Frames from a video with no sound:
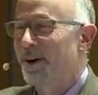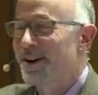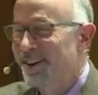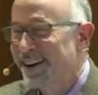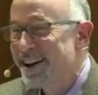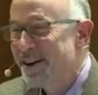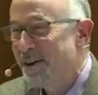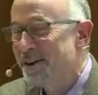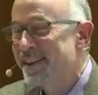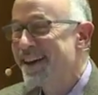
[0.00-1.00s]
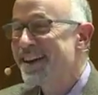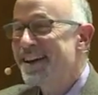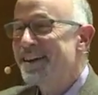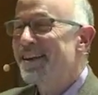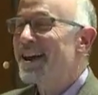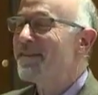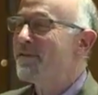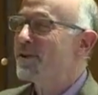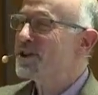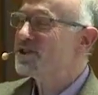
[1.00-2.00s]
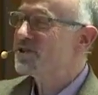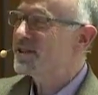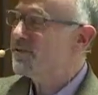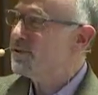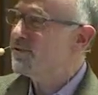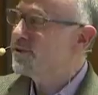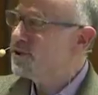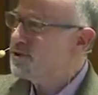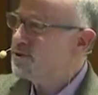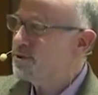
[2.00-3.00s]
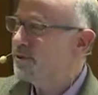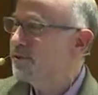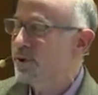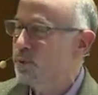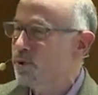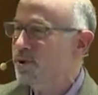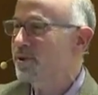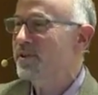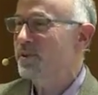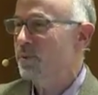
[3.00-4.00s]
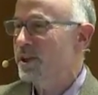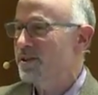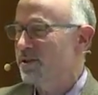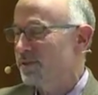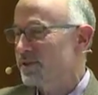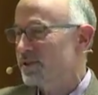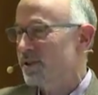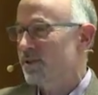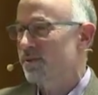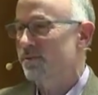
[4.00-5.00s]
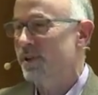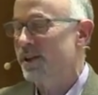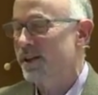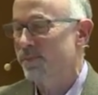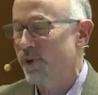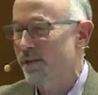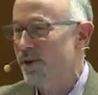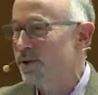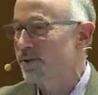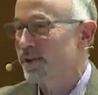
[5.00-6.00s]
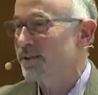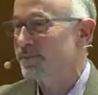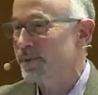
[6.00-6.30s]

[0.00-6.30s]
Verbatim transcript: or, or they, they have a very different view of the world than we do. So uh, bravo.